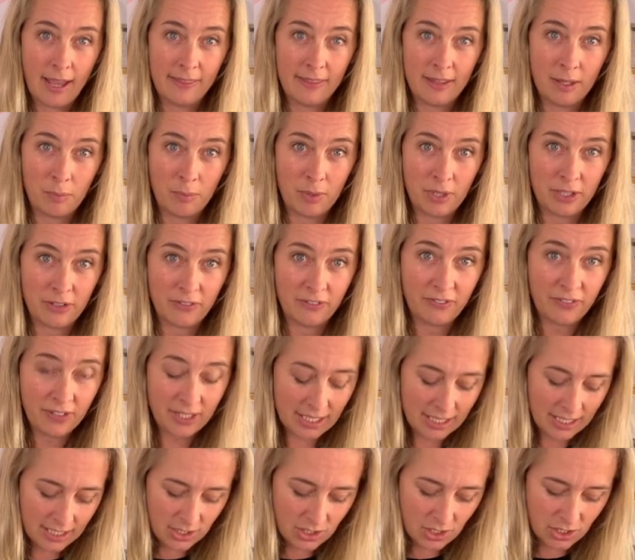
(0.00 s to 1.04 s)
then when you've
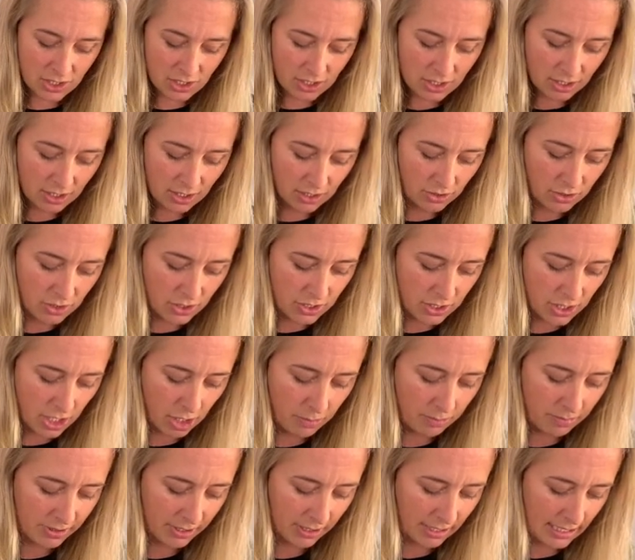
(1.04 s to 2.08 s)
finished, you just
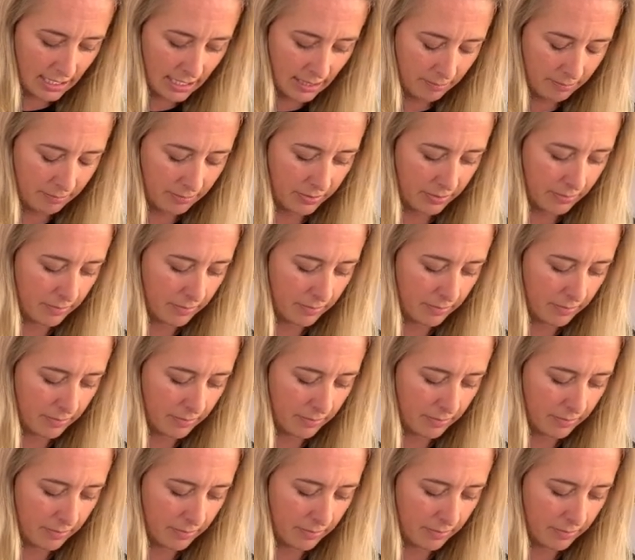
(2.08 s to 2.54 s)
open the clamp